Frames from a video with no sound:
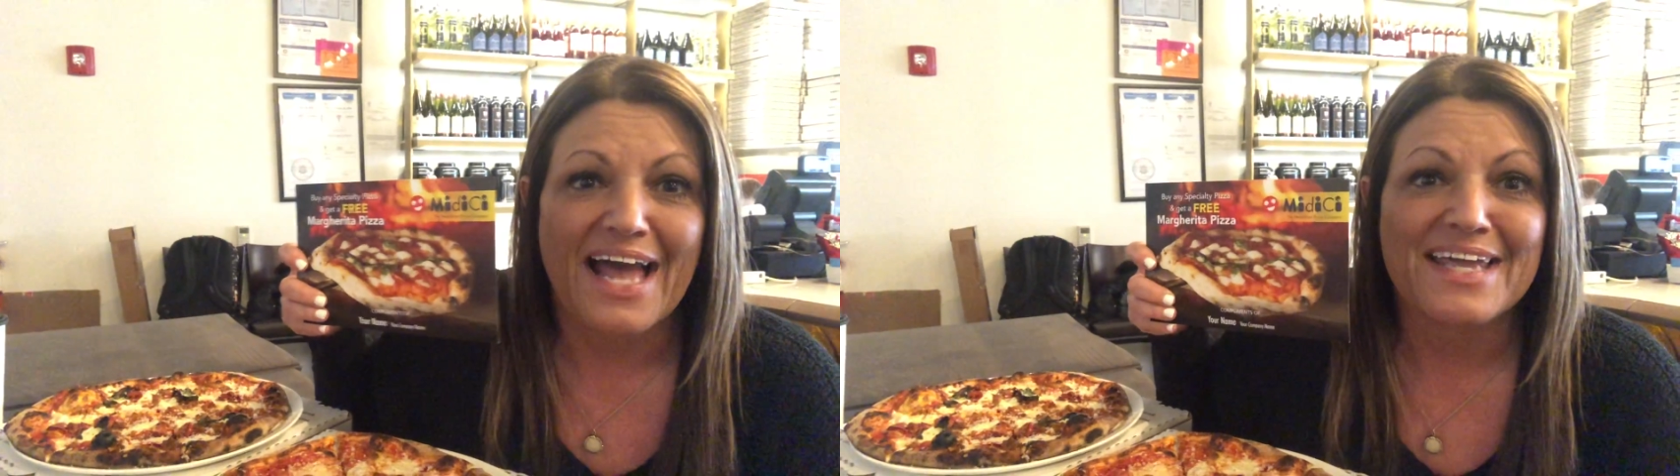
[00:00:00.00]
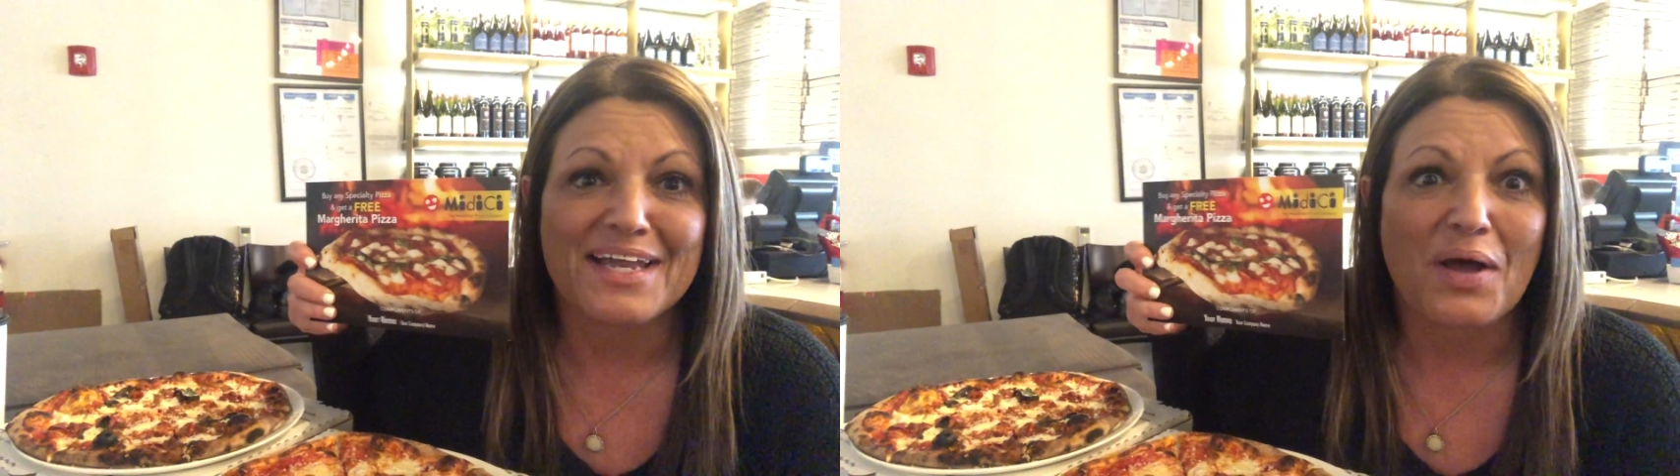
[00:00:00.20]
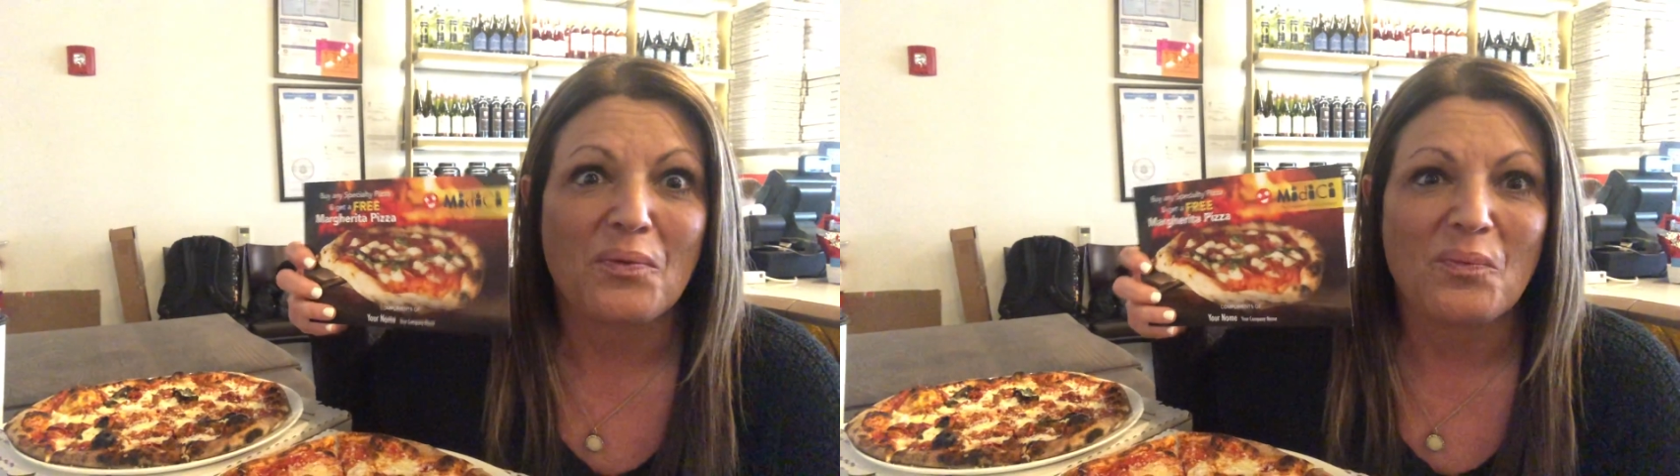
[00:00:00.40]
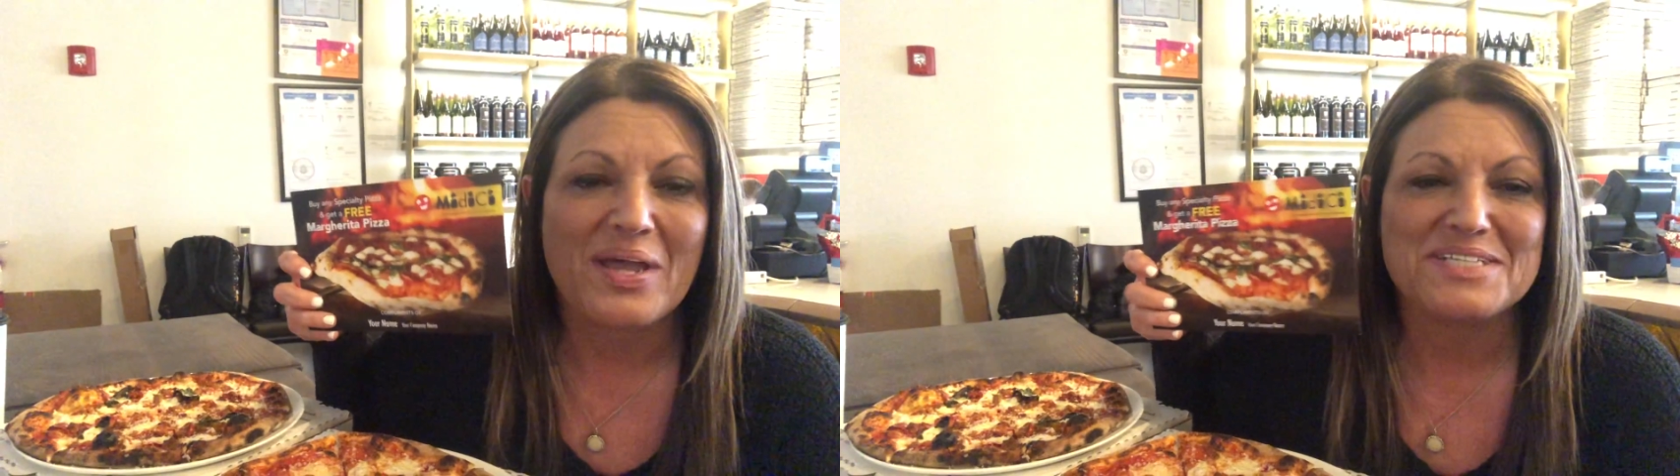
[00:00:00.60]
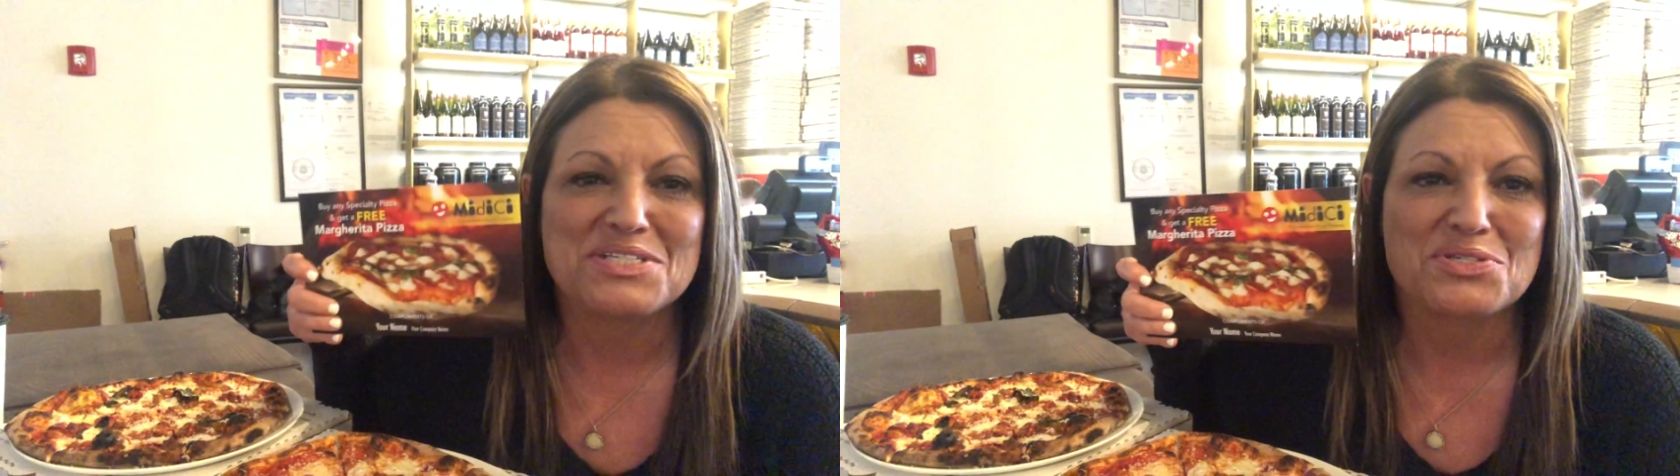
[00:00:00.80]
I cannot
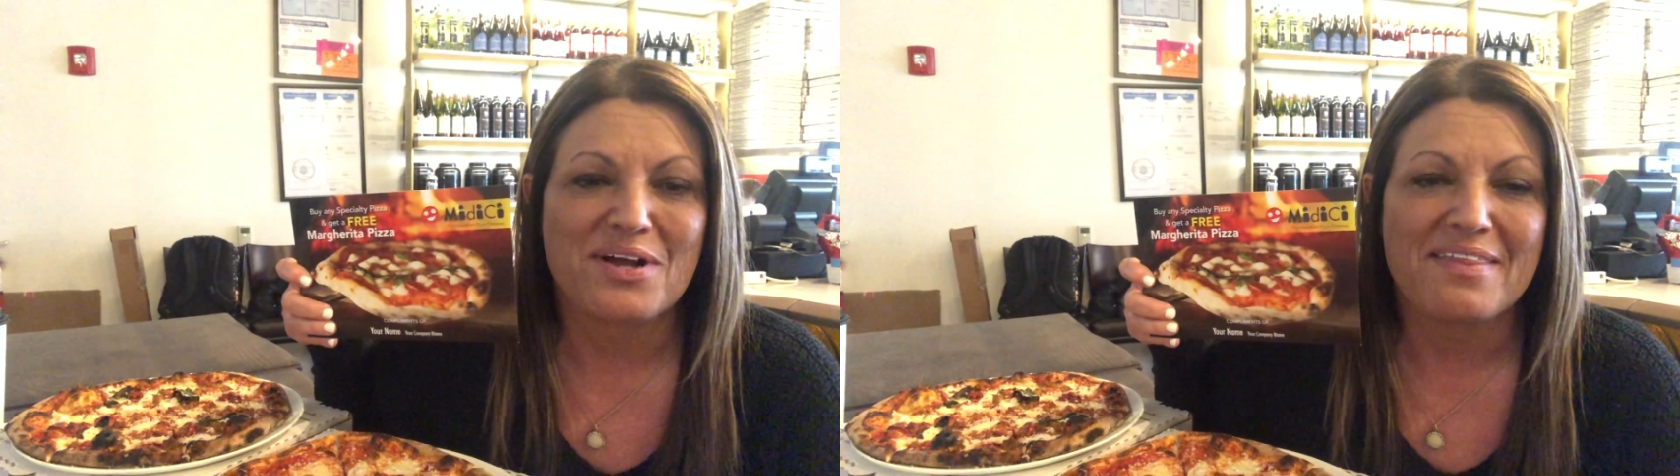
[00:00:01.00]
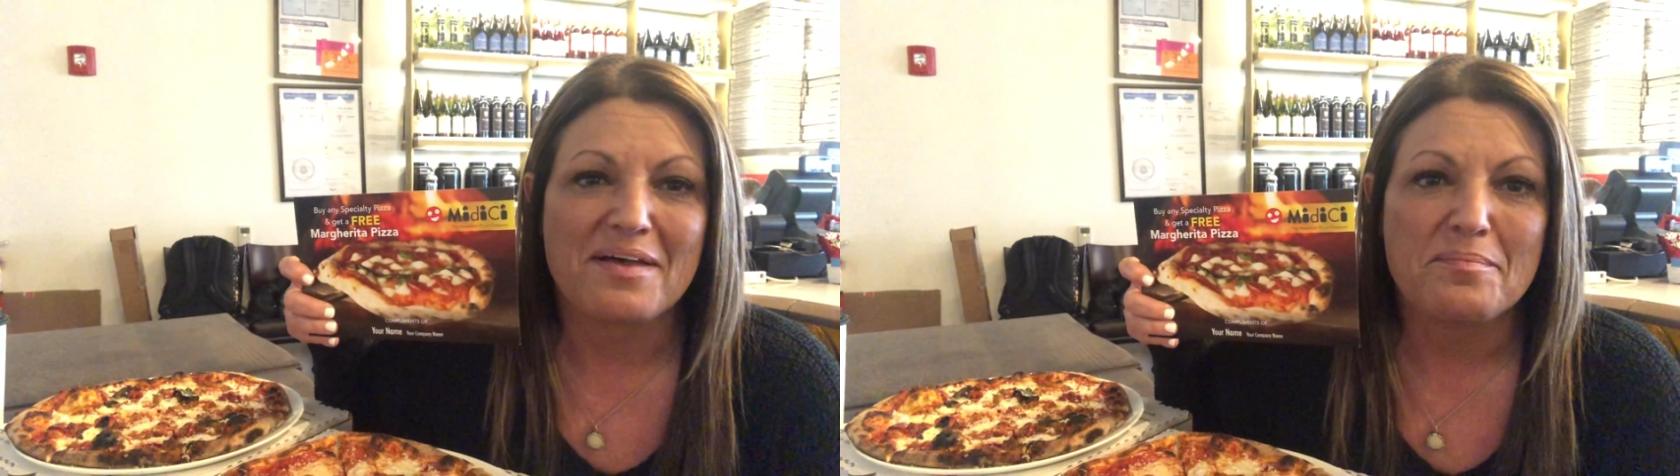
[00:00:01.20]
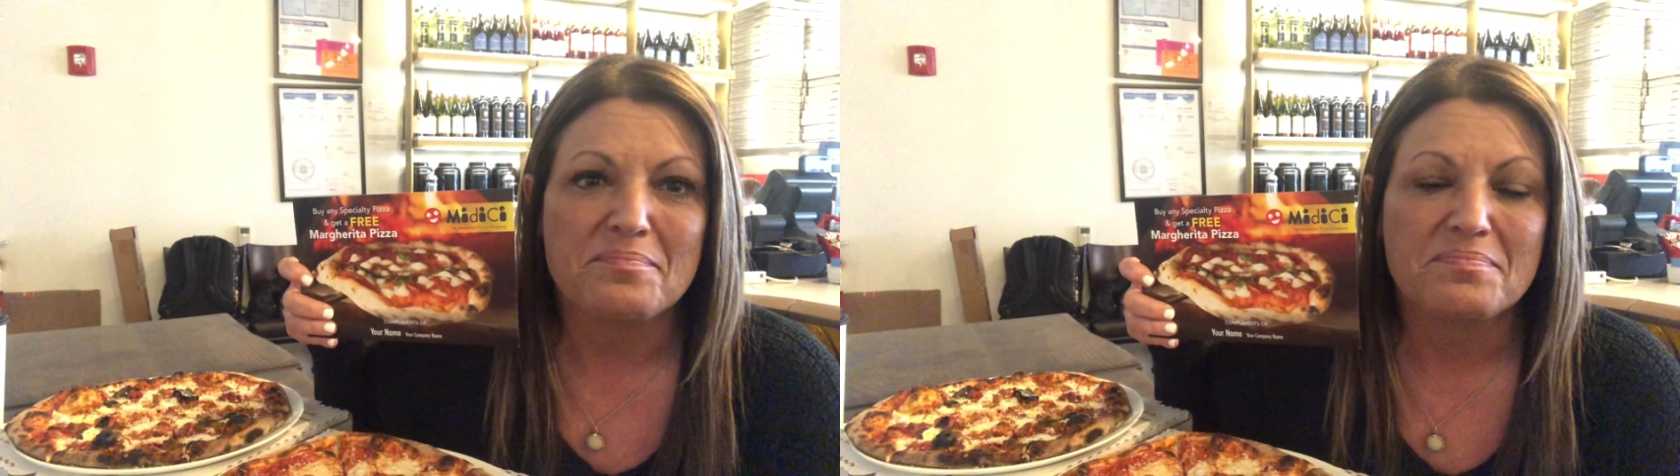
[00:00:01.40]
wait to try them.